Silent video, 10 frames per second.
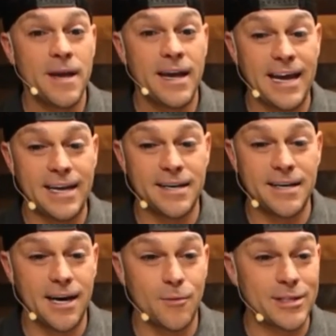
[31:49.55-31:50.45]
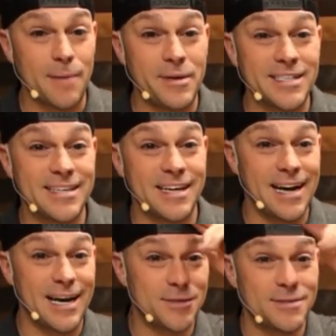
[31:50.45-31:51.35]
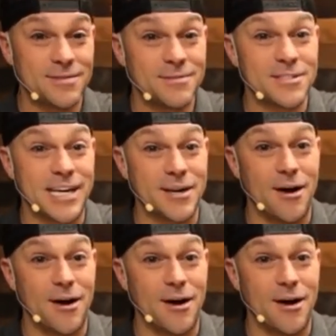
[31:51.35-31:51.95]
And uh, with that being said, guys, signing